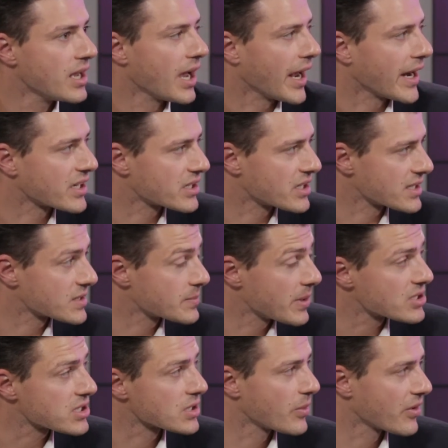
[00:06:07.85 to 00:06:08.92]
And
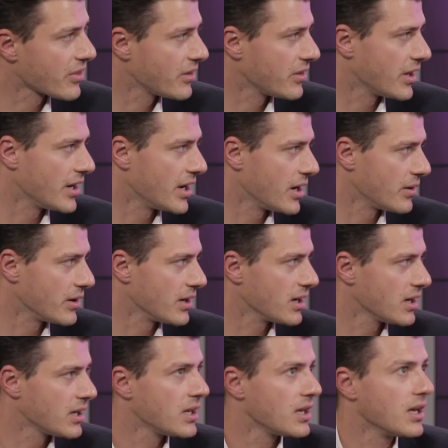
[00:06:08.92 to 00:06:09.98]
especially within that
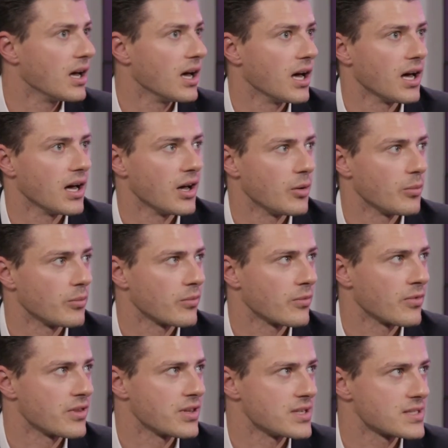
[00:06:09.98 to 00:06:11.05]
area,
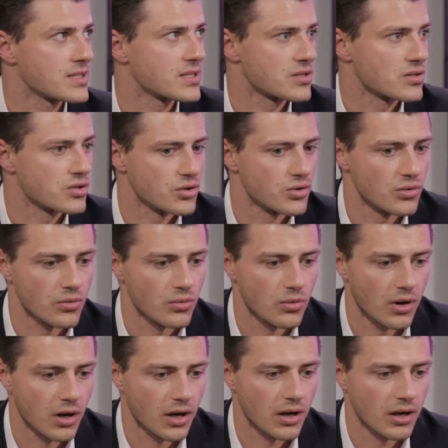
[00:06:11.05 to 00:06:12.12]
this new